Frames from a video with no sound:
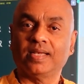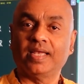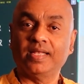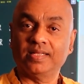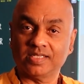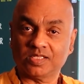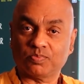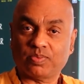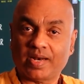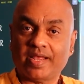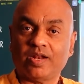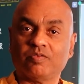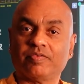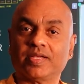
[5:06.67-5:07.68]
in this
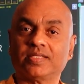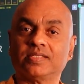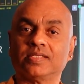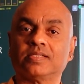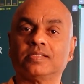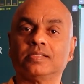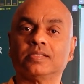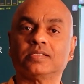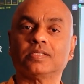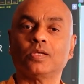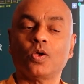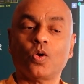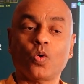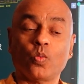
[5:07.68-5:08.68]
plane of existence,
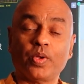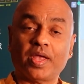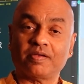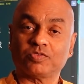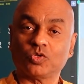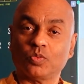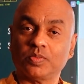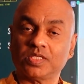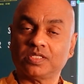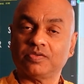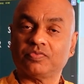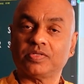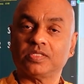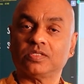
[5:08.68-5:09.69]
we have so much
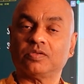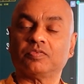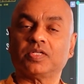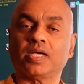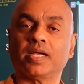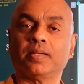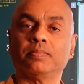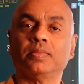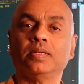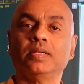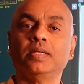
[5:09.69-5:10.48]
difference of time.